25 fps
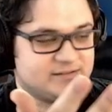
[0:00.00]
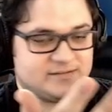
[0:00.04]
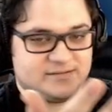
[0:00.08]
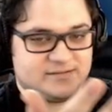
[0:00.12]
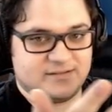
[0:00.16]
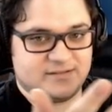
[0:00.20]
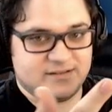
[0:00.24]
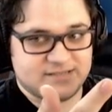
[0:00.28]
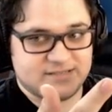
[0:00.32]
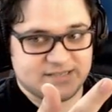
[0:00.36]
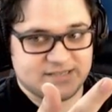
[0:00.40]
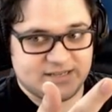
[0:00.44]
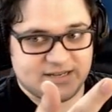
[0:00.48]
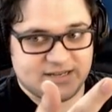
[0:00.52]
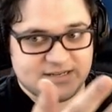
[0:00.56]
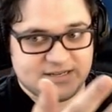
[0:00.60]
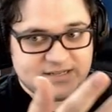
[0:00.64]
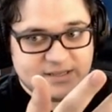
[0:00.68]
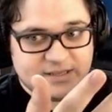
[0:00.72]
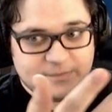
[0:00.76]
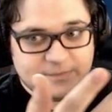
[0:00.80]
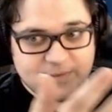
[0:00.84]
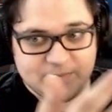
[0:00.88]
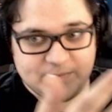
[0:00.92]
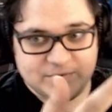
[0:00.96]
that's a good
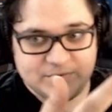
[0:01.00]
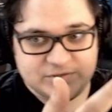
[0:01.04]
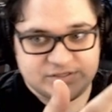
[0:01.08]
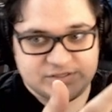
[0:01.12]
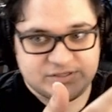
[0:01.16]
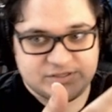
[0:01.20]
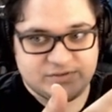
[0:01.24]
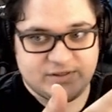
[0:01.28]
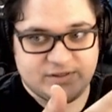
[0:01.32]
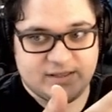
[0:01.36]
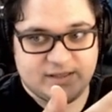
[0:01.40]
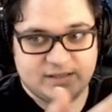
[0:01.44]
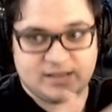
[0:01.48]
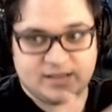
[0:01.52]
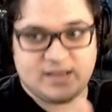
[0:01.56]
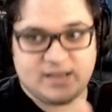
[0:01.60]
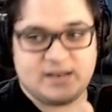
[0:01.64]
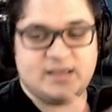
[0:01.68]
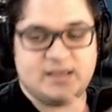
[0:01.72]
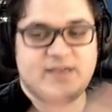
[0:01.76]
idea. Maybe we should do that again.